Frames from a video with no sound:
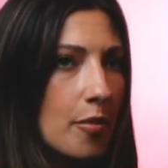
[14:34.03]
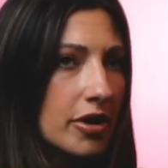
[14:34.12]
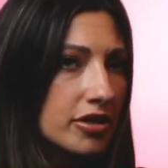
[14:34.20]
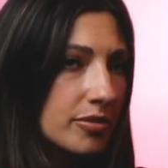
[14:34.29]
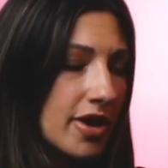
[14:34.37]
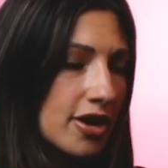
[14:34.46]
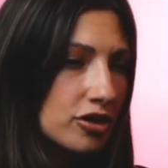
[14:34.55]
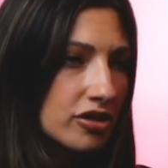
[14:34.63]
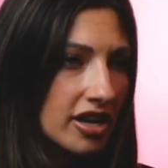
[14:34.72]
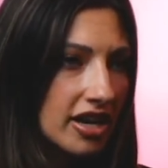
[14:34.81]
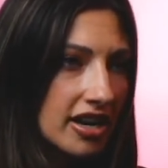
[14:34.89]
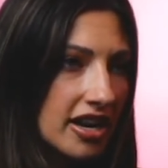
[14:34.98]
But to make
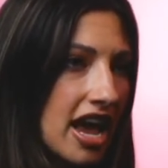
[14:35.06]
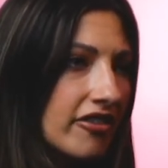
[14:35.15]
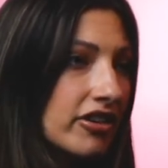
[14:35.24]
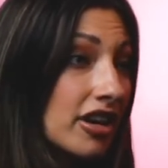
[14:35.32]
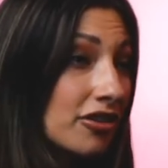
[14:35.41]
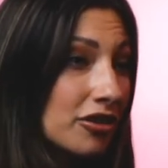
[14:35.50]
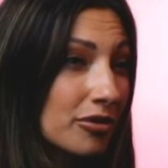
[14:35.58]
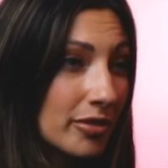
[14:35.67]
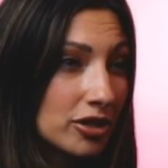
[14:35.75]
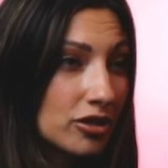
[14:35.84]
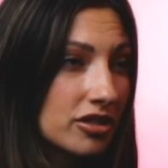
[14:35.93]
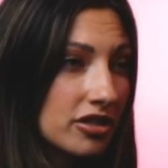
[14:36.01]
sure that I didn't have any other
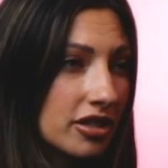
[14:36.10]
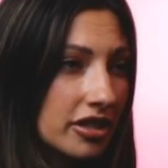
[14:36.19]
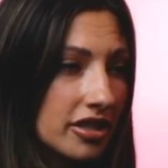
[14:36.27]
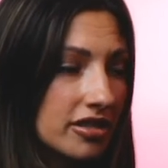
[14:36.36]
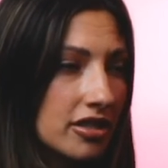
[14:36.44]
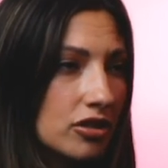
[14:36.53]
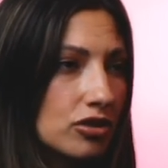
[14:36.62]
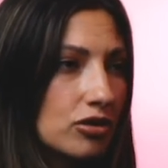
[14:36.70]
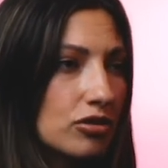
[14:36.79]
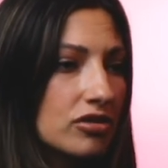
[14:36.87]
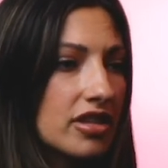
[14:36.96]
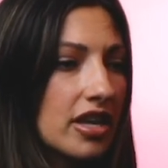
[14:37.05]
major serious issues,